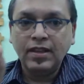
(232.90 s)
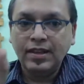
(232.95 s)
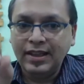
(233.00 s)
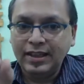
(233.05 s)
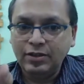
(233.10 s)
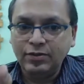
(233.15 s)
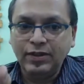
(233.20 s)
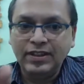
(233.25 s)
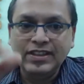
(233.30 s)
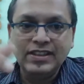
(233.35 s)

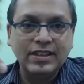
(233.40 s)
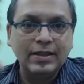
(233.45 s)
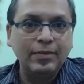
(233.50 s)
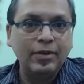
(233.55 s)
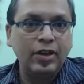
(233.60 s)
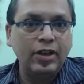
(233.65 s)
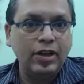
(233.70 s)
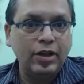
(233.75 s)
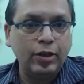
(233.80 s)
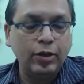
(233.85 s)
That's one step
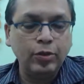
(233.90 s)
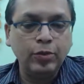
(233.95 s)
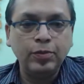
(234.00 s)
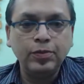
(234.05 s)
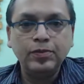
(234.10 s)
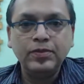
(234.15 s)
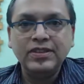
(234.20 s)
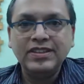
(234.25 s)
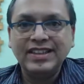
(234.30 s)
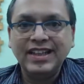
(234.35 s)
you need to
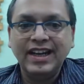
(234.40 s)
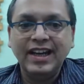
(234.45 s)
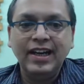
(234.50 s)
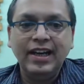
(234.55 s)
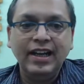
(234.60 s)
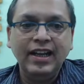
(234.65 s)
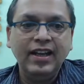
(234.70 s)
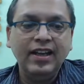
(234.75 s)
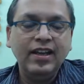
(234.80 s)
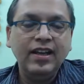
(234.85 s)
do.
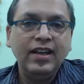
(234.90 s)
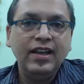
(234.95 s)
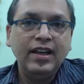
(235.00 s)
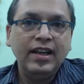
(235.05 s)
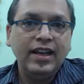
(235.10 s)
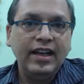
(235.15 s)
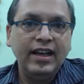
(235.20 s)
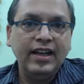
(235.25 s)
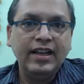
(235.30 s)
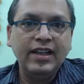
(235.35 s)
Secondly,
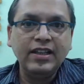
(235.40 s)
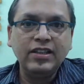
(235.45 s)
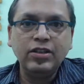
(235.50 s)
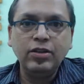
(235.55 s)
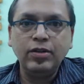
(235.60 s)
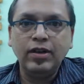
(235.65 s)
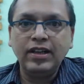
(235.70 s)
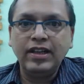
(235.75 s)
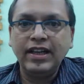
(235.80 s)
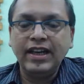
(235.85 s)
in case
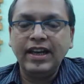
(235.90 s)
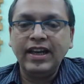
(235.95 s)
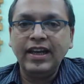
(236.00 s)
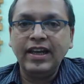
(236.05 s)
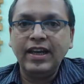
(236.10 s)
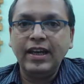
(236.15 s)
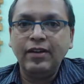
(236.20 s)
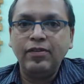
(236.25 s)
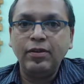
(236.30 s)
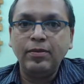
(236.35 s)
you are
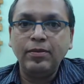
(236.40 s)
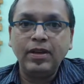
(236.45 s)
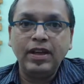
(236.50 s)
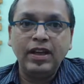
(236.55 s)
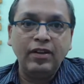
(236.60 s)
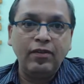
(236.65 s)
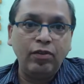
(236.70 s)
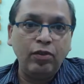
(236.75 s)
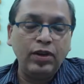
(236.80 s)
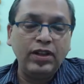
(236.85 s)
taking help from the
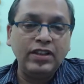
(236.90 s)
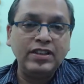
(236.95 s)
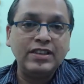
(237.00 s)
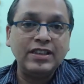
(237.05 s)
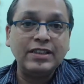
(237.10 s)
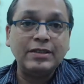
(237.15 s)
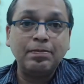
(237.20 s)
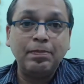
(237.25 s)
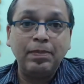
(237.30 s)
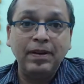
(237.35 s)

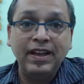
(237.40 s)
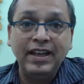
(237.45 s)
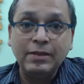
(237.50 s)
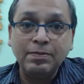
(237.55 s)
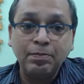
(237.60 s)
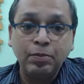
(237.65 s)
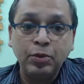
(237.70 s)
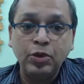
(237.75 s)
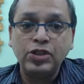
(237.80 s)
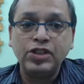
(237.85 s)
influencers,
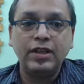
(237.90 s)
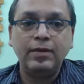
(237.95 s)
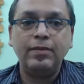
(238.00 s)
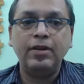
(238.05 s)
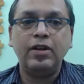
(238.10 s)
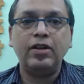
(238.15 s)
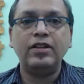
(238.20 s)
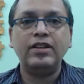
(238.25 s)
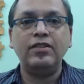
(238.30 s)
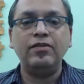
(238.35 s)
please push it
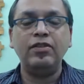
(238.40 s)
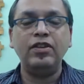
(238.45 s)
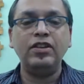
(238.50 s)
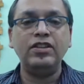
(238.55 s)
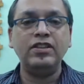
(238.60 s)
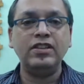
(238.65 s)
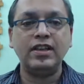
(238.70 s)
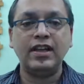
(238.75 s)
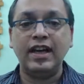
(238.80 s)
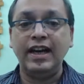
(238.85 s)
because
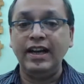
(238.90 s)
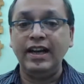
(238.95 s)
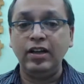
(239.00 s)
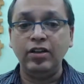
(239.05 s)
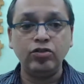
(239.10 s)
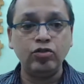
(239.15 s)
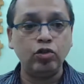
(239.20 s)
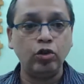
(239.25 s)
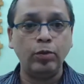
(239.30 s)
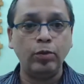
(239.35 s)
influencers right
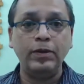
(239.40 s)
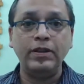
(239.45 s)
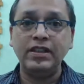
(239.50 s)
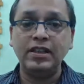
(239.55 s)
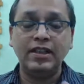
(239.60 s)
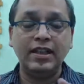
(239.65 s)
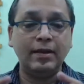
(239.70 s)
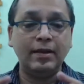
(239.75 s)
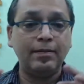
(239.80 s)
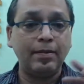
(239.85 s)
now so
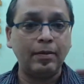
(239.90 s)
busy, they are